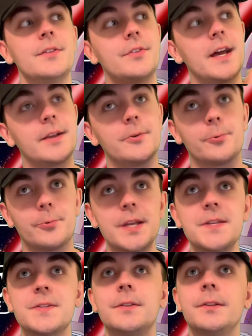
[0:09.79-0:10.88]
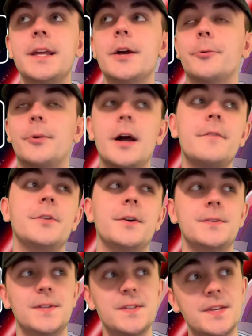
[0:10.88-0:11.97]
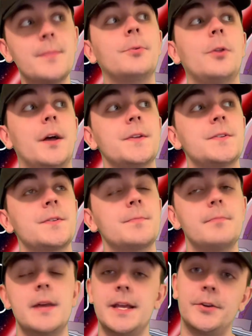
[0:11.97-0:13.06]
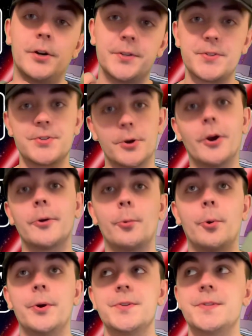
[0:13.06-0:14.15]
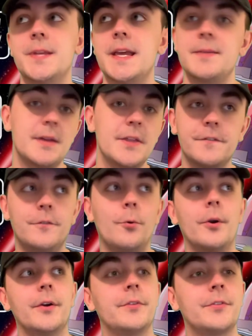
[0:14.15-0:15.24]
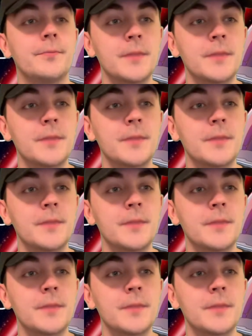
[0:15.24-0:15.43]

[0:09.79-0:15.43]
that recently arrived on Disney Plus and on Star Wars Day, May the 4th.